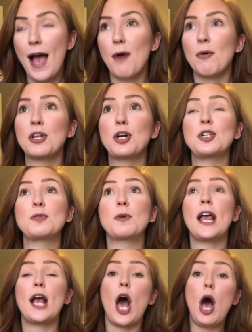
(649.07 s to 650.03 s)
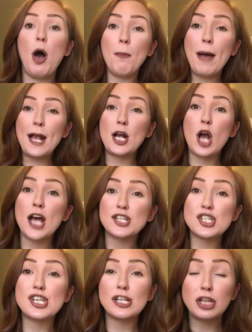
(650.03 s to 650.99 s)
one of the girls were like, oh my
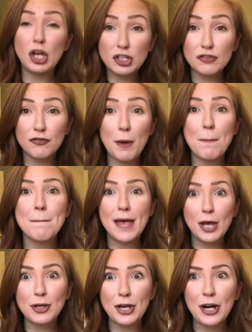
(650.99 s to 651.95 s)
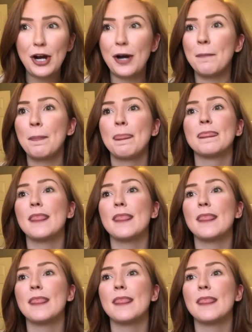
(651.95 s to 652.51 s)
gosh, she looked familiar.